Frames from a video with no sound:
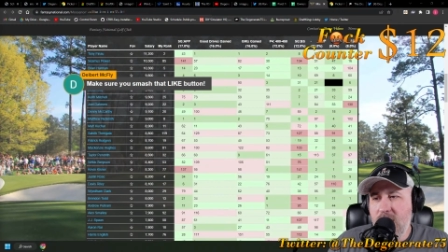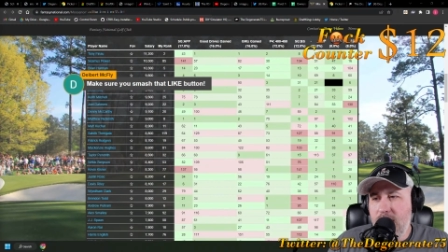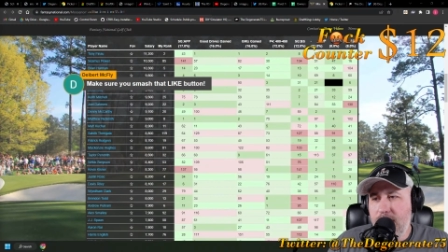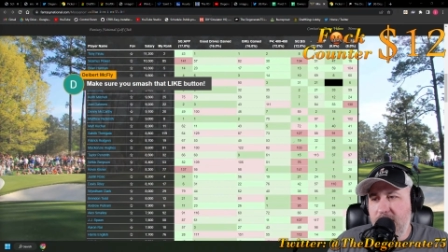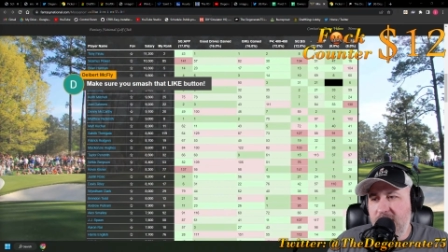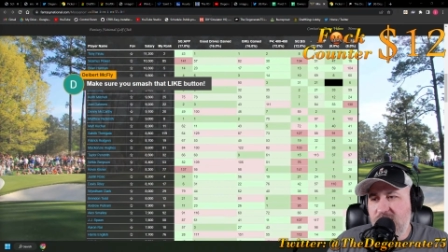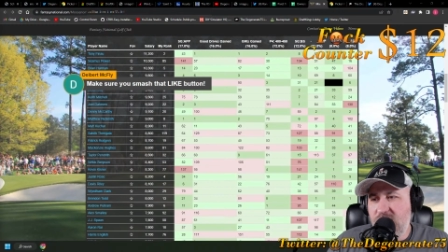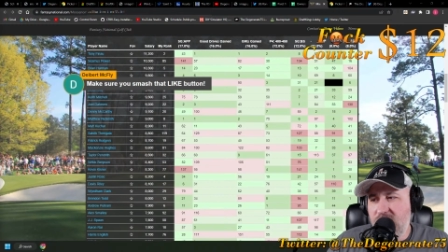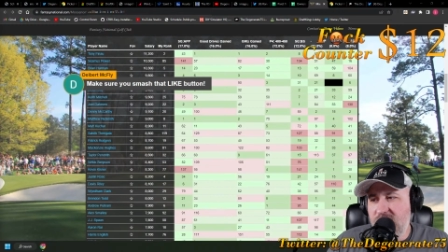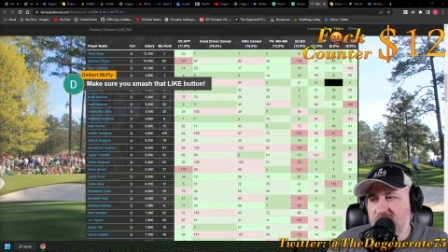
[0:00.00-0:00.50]

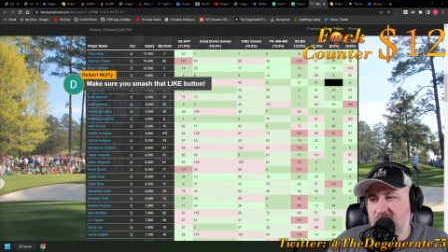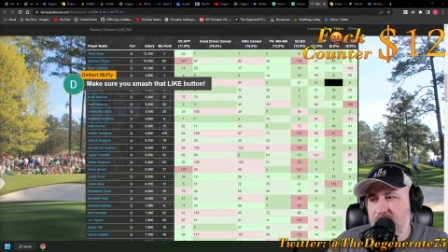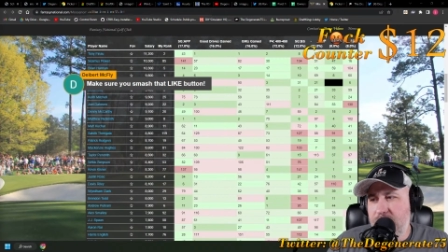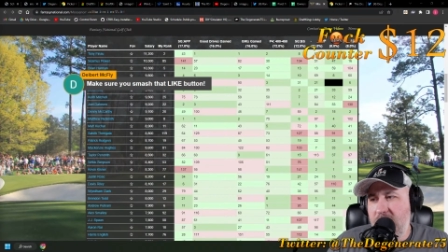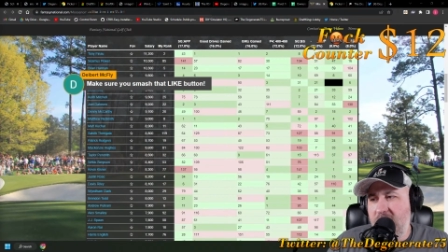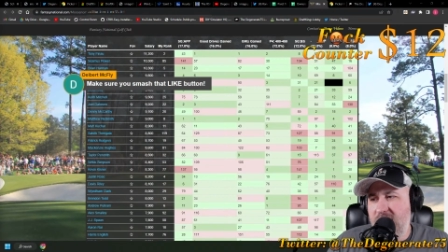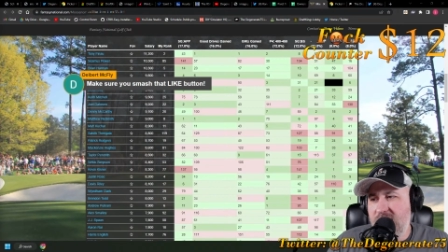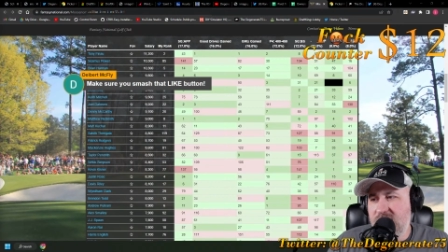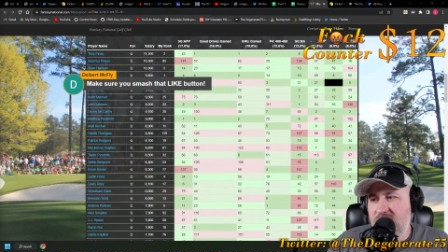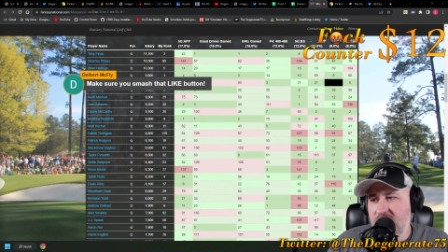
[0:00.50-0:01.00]
Make sure to
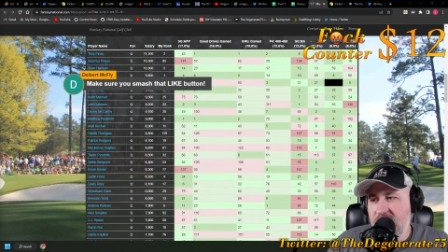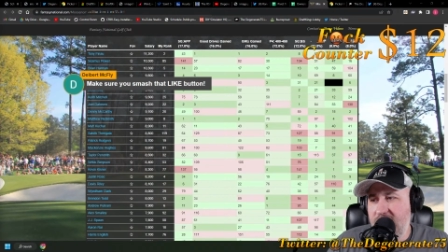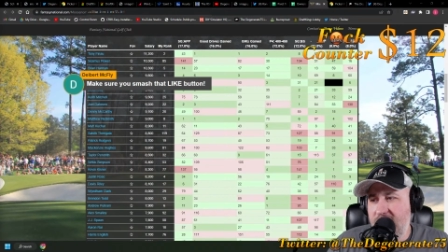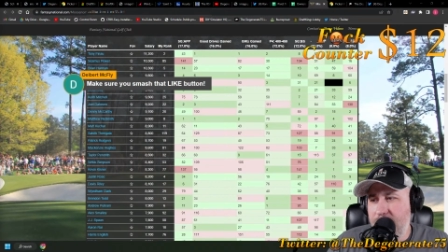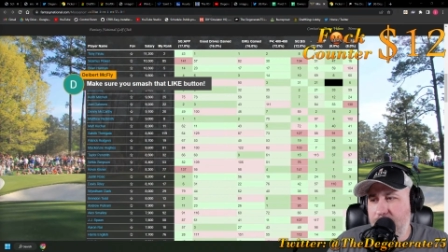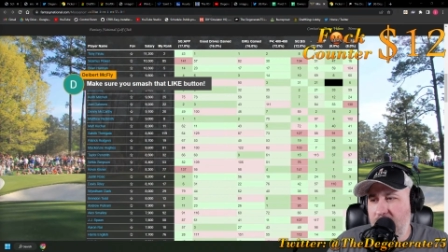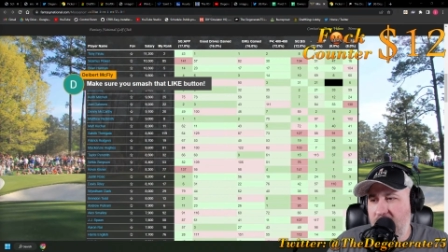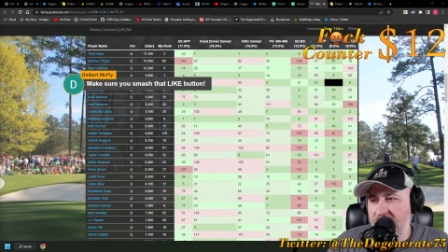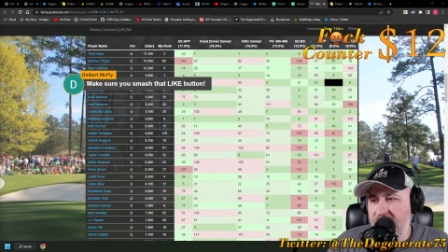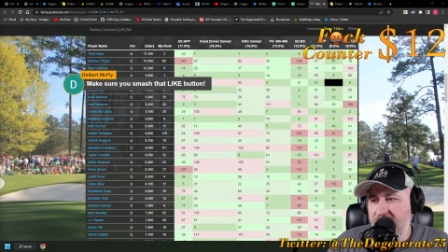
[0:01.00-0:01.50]
smash the
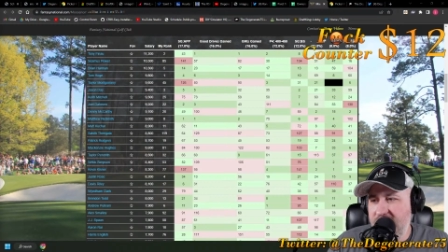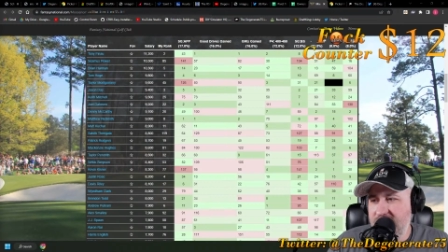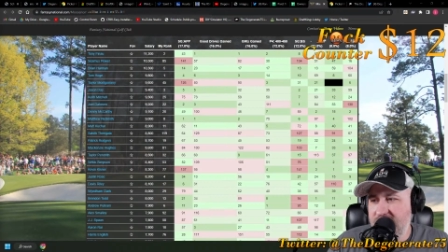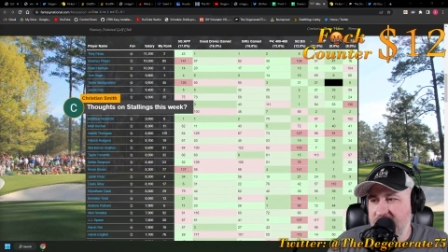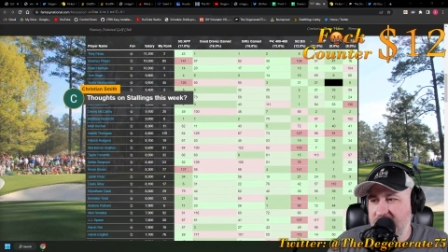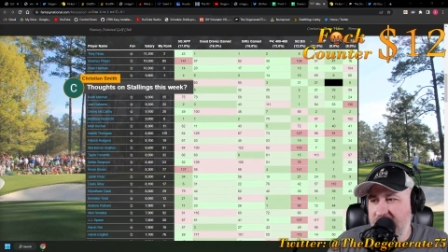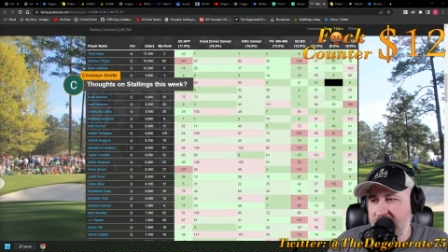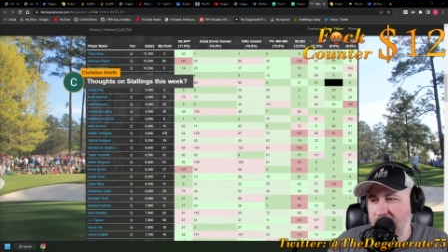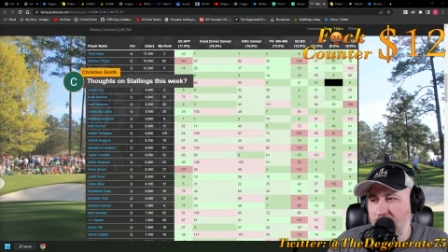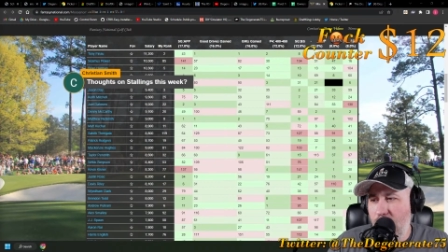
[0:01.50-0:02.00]
like button. Thanks,
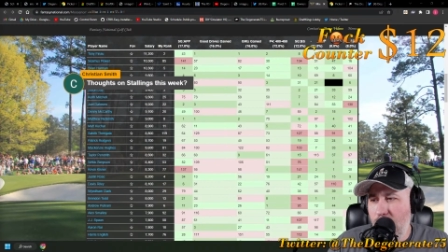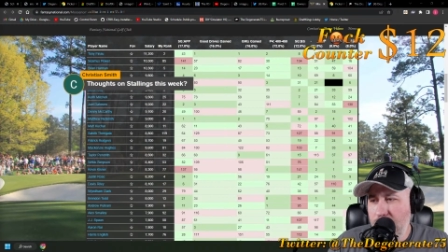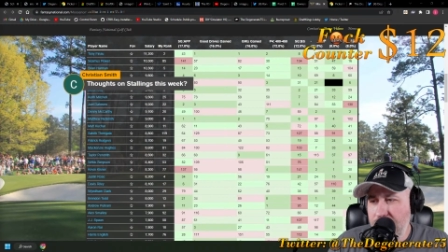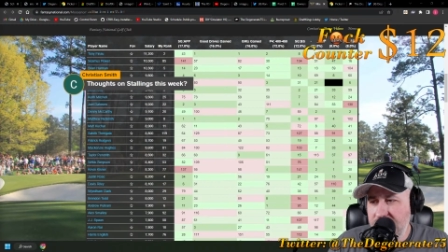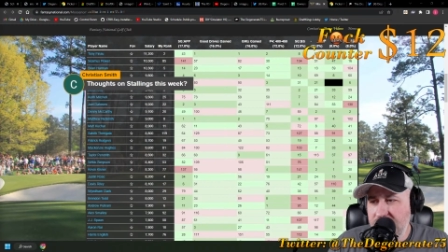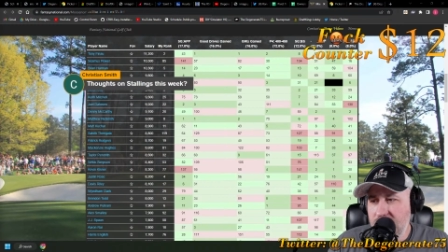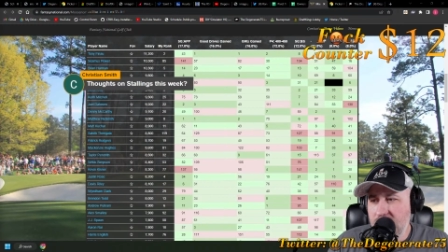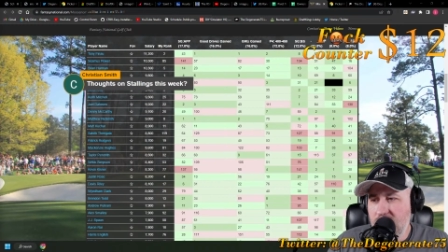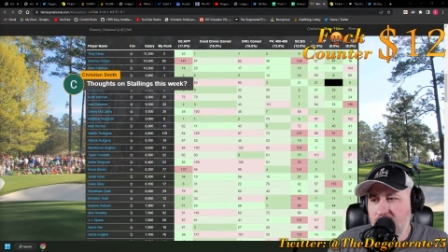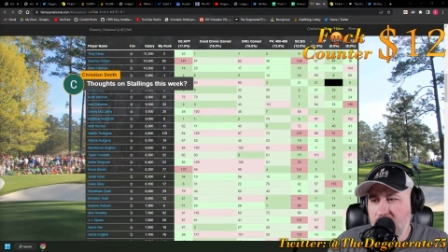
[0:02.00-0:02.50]

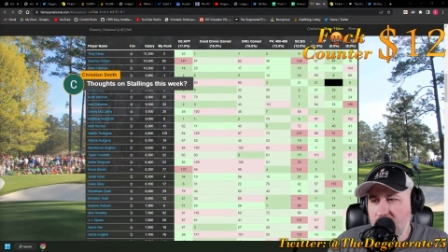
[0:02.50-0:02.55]
Delbs.